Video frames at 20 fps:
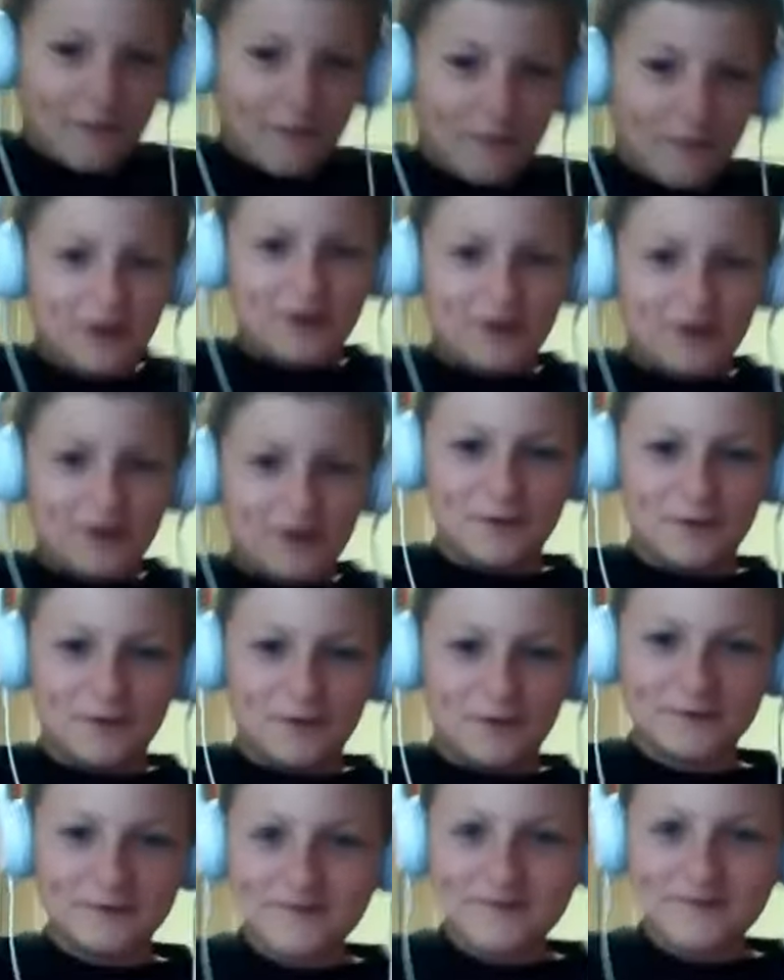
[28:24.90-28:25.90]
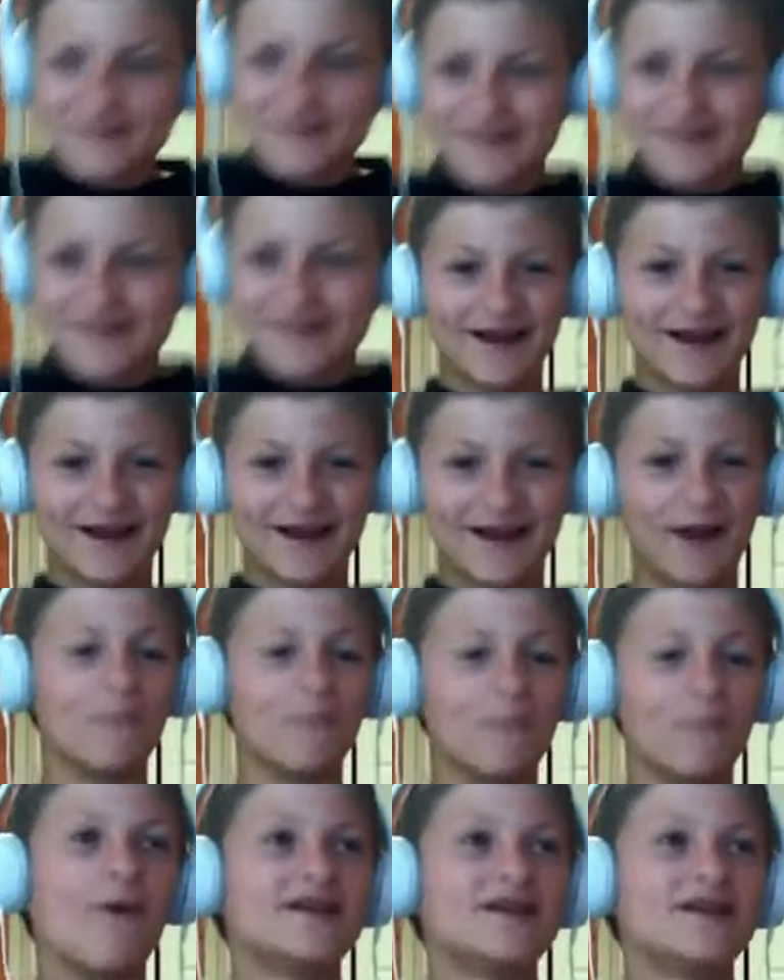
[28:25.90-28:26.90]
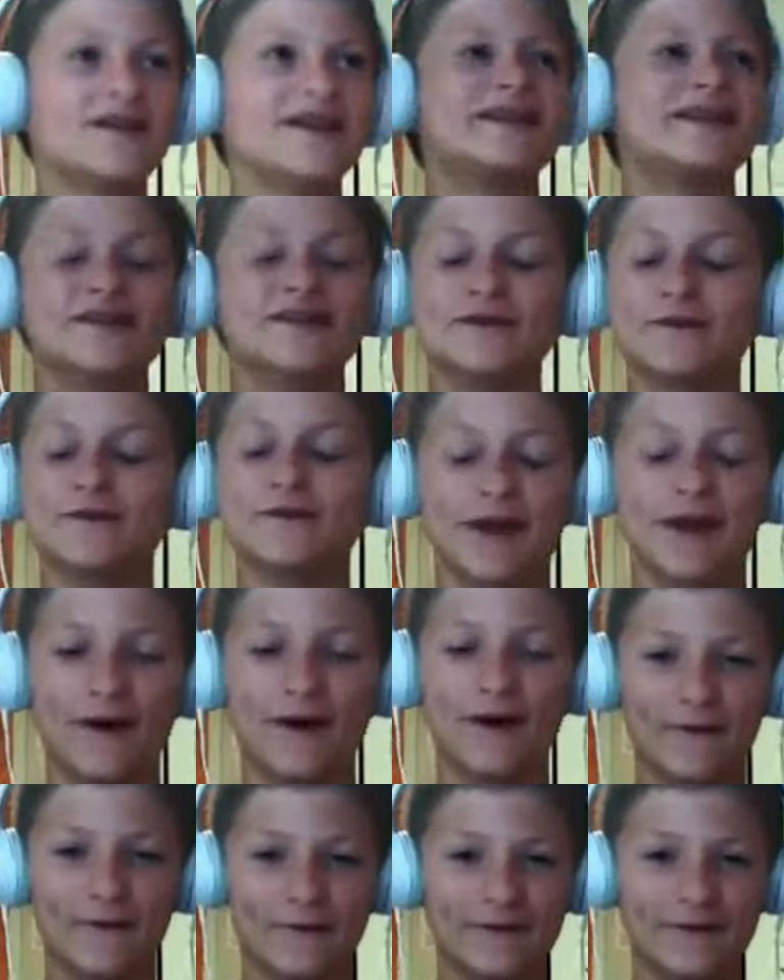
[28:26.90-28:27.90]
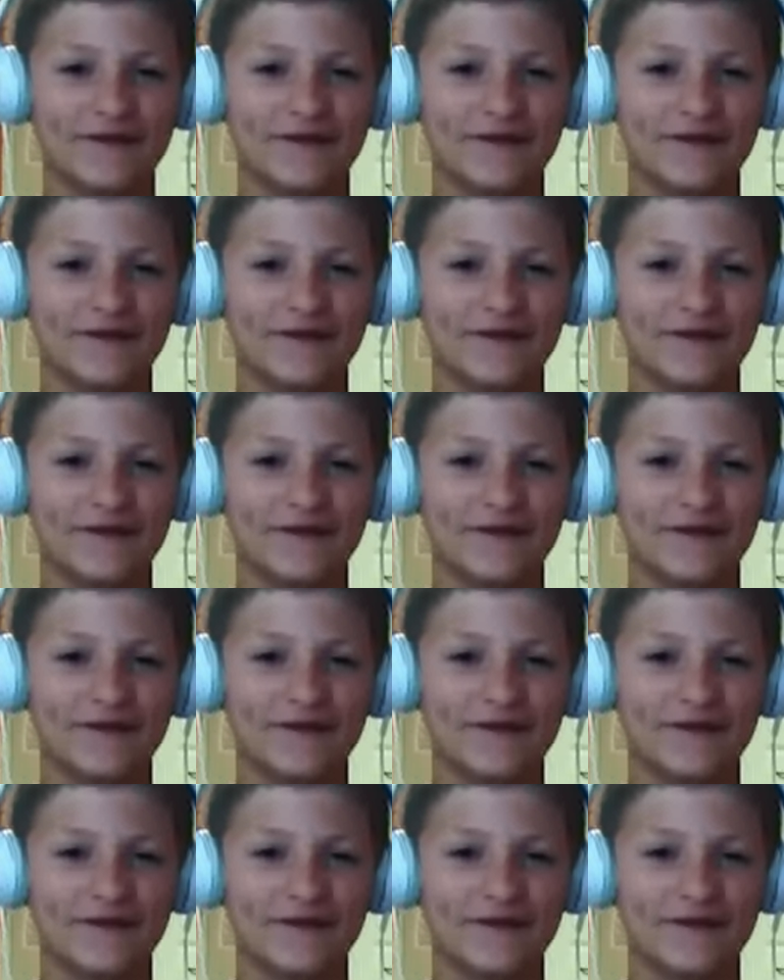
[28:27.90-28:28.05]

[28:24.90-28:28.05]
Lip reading: want to go. I wanted to go.